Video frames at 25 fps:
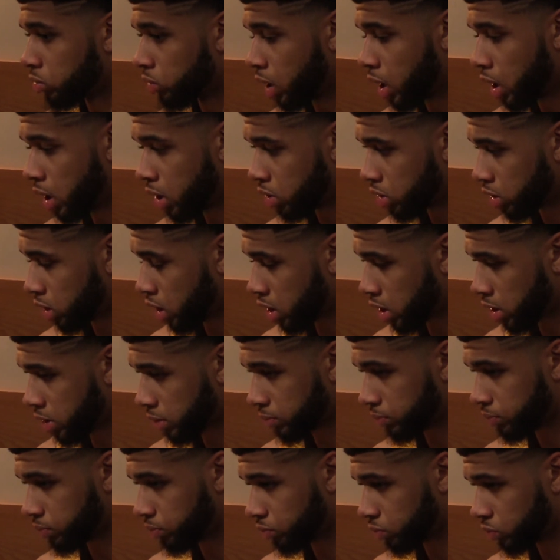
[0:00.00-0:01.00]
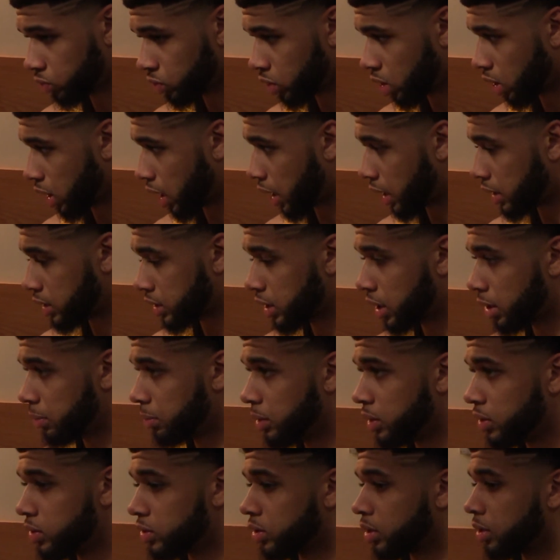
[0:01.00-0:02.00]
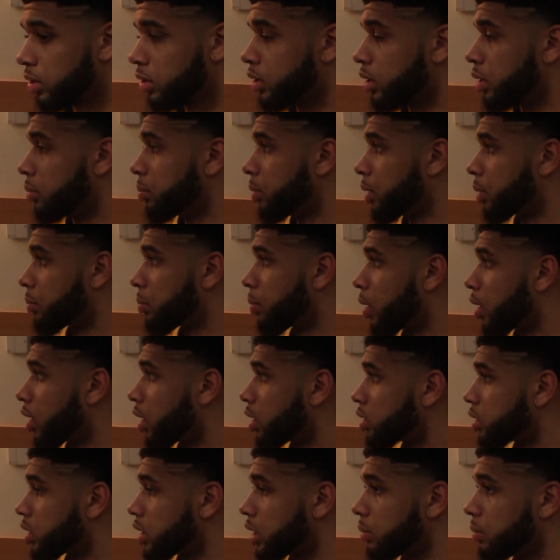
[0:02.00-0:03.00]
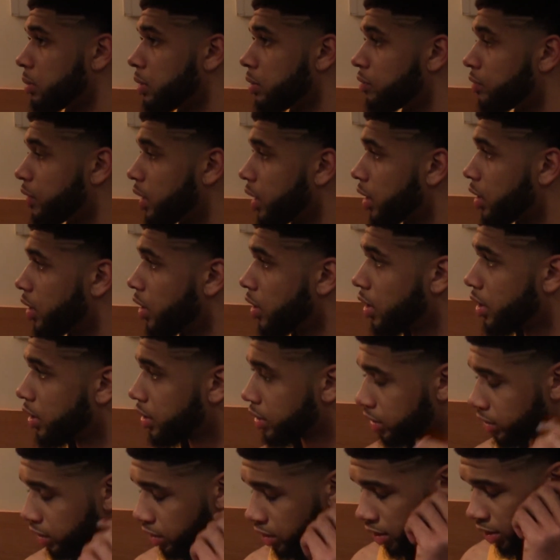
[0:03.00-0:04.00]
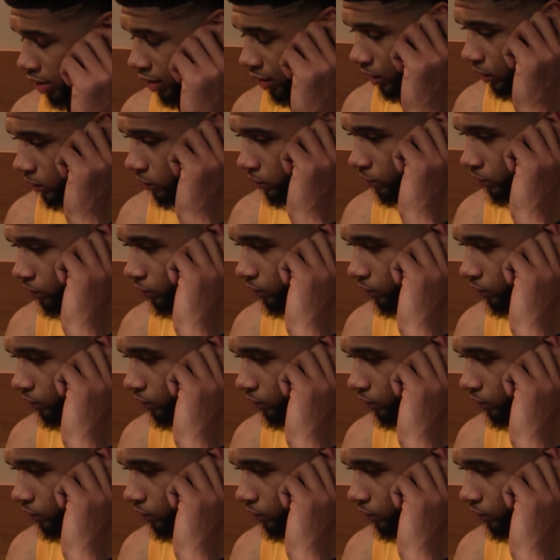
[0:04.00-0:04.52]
Yeah, you know, like I said, Beto's a big part of our team. He's a vet guard. You